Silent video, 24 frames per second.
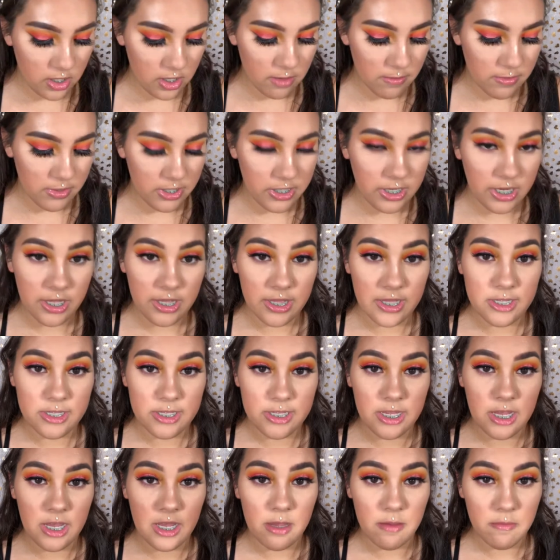I'm going to take the
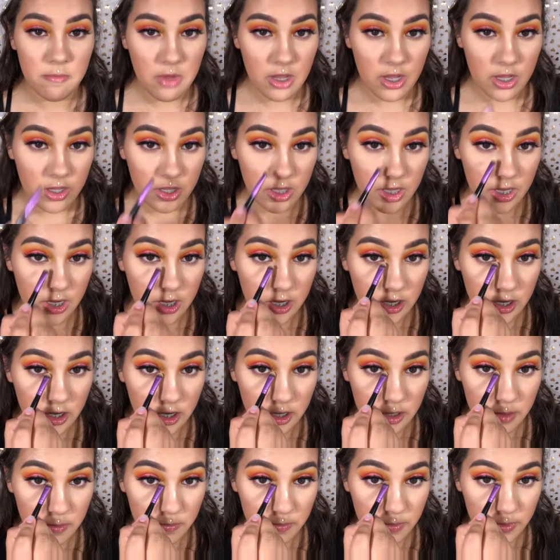same highlighter
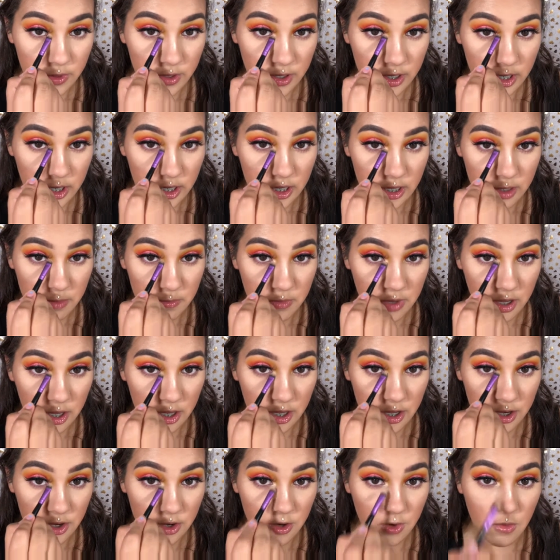and put it in my
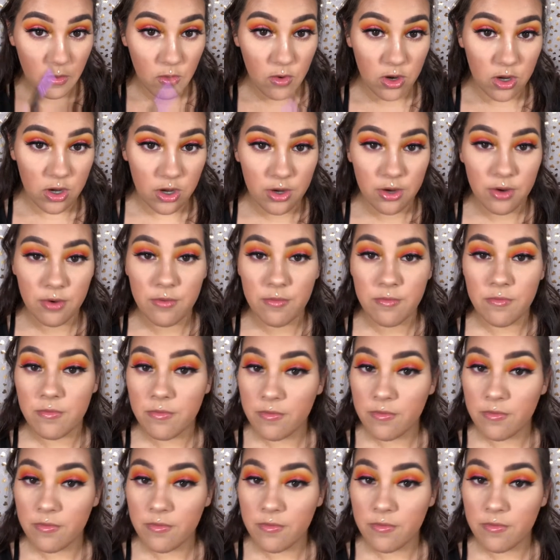inner corner